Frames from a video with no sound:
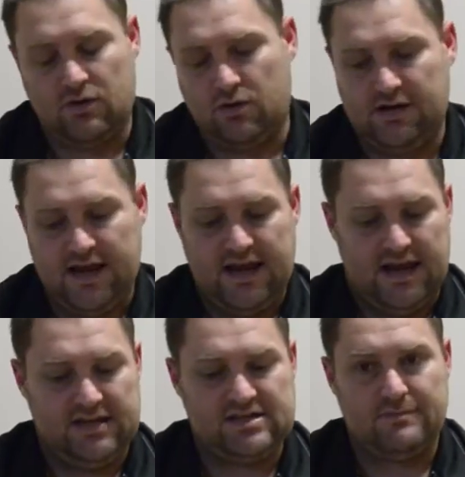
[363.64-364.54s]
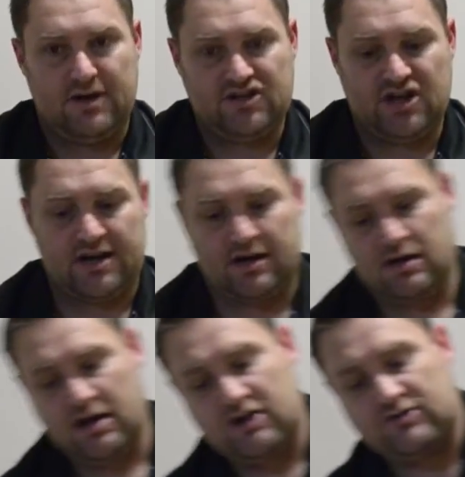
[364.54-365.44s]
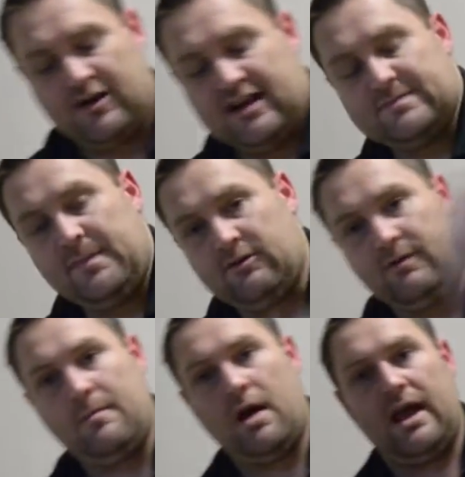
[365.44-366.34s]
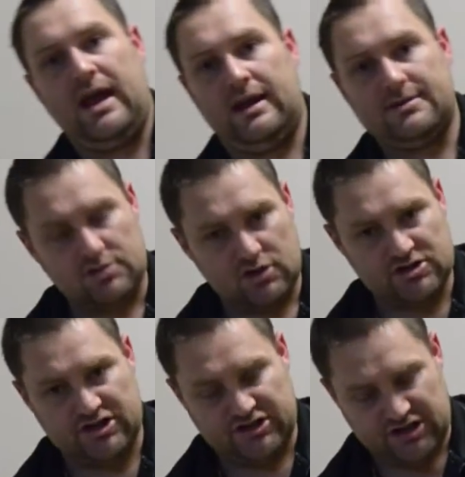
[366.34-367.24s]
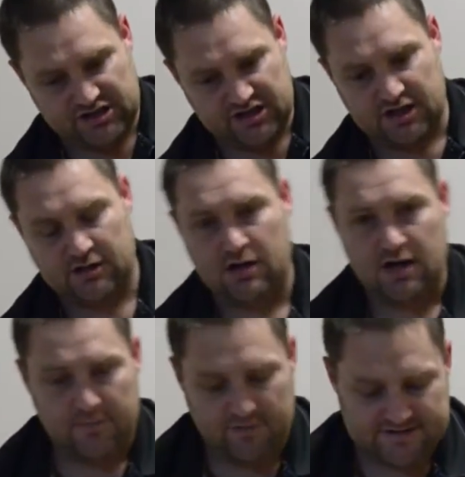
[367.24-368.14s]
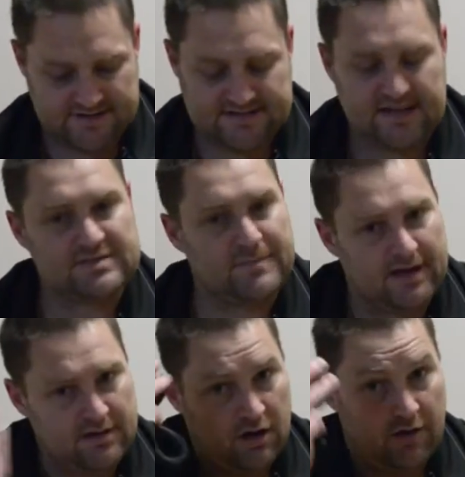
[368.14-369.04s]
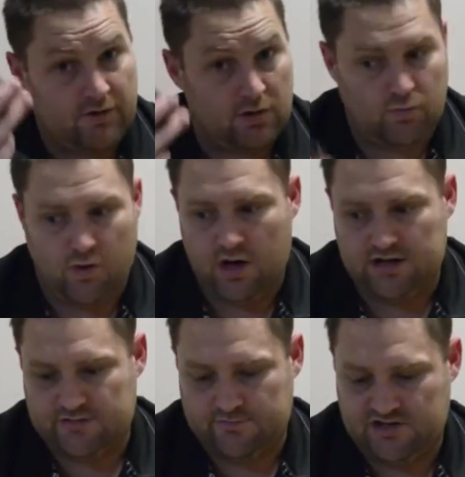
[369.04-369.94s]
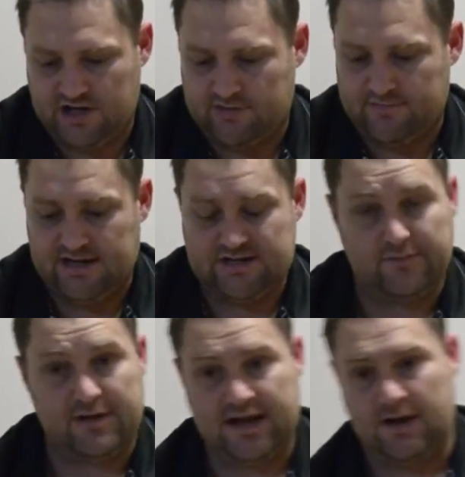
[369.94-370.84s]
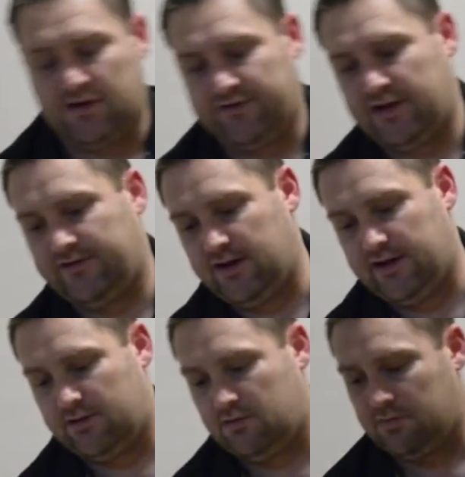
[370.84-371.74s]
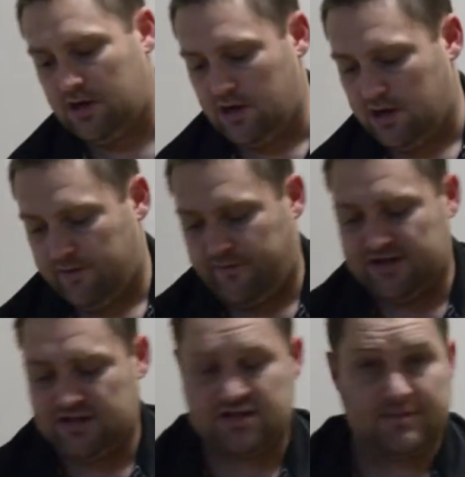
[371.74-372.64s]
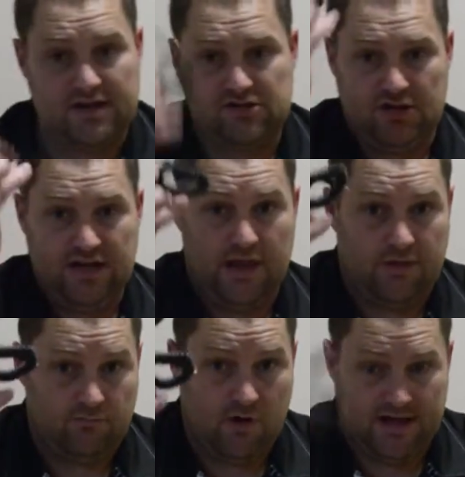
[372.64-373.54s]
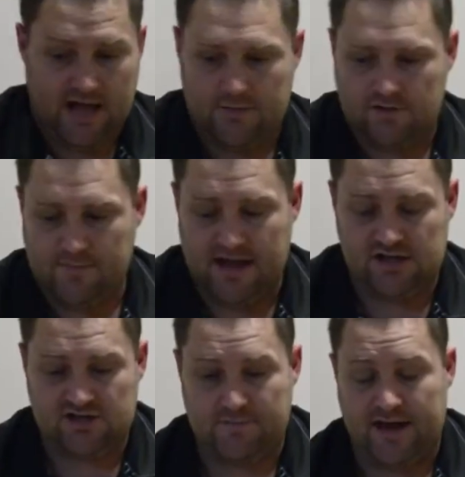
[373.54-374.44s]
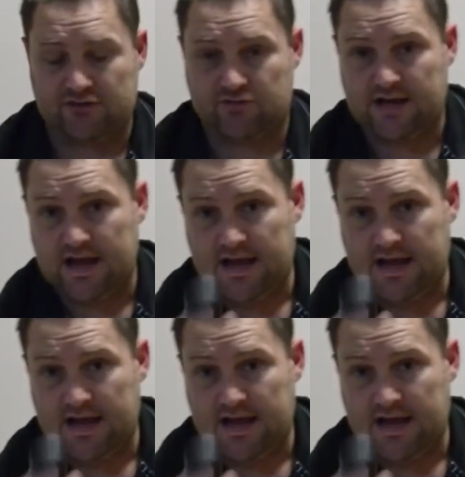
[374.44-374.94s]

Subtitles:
cord, into my shutter, transmitter in my hand, ching ching ching, press the test button, I've got a wireless shutter release for my camera. So that's another little feature, so make sure you get the right cable to match your battery,